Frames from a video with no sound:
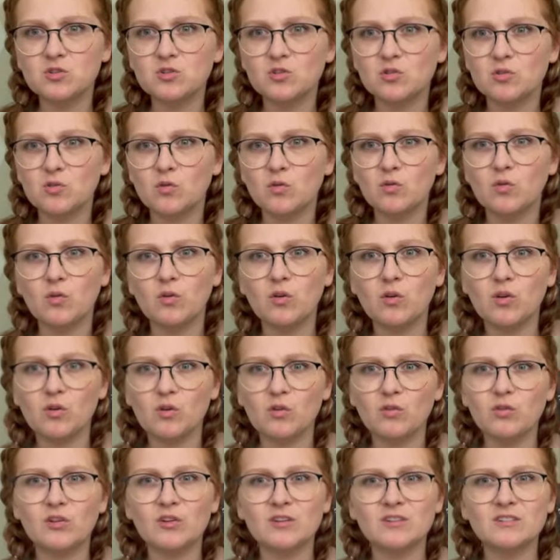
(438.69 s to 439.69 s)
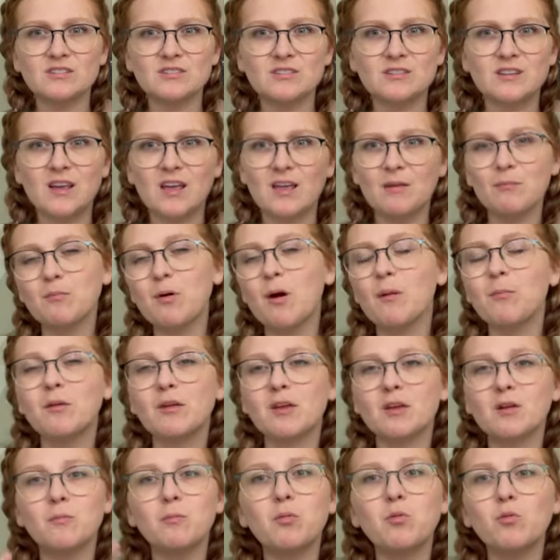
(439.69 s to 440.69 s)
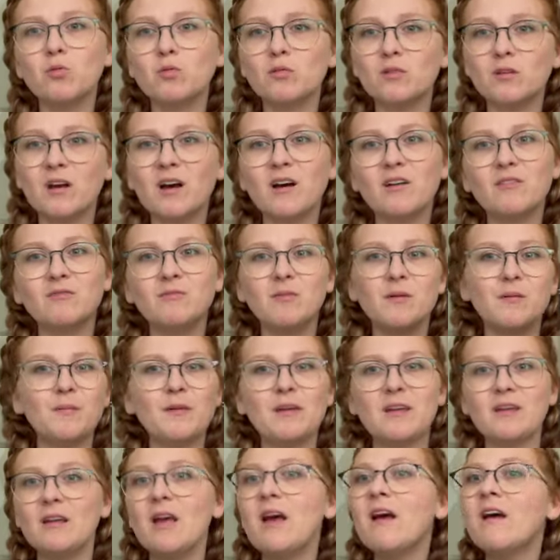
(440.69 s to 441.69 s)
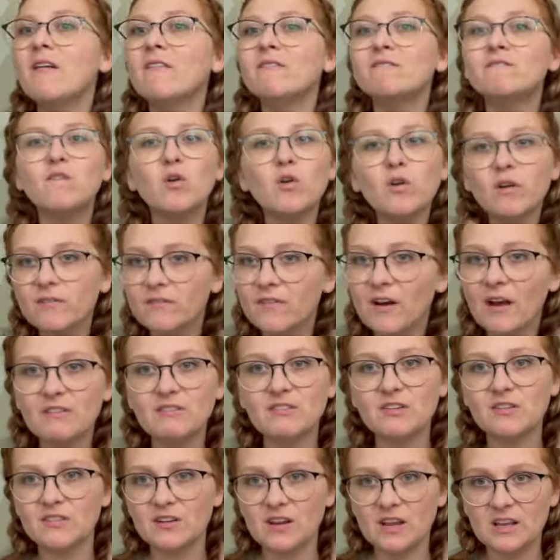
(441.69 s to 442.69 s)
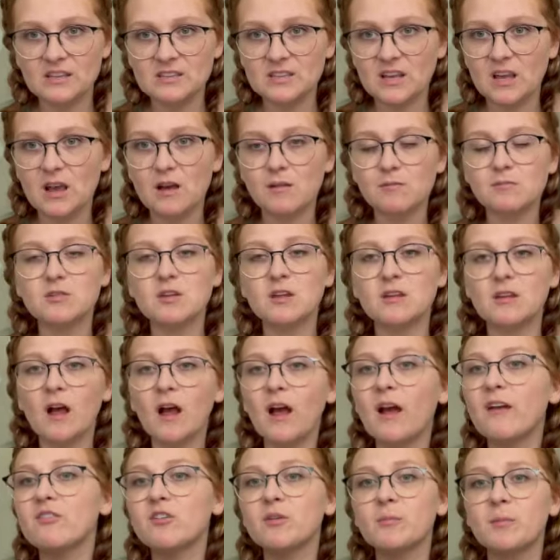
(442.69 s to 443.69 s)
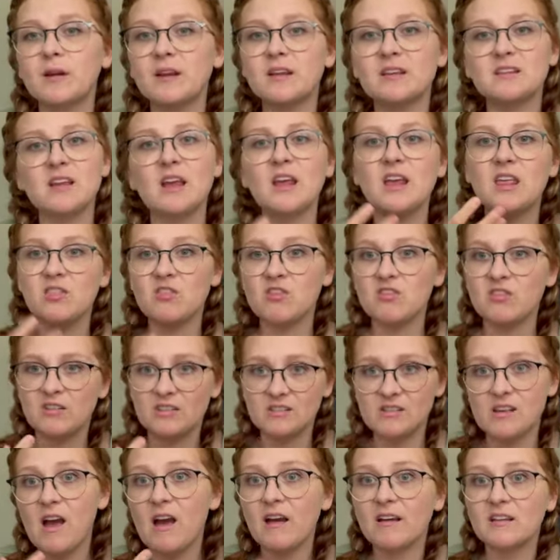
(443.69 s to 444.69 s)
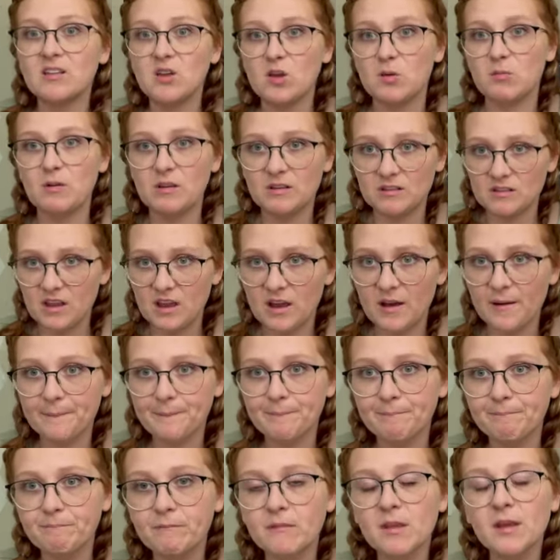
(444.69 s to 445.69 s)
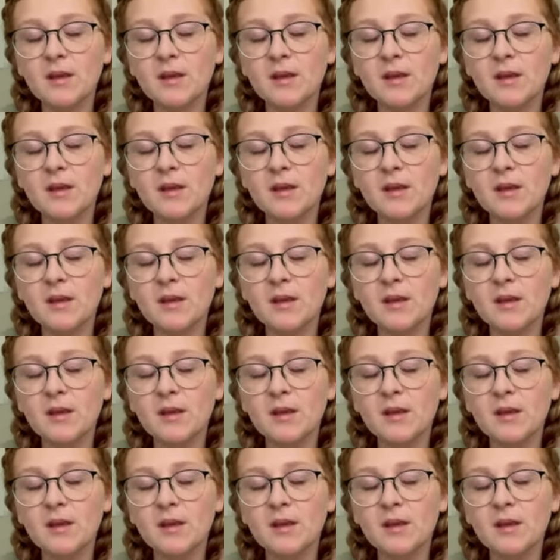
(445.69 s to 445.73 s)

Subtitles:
So, there's probably like a pool of maybe 4 or 5 different exams. Not everybody's taking the exact same exam.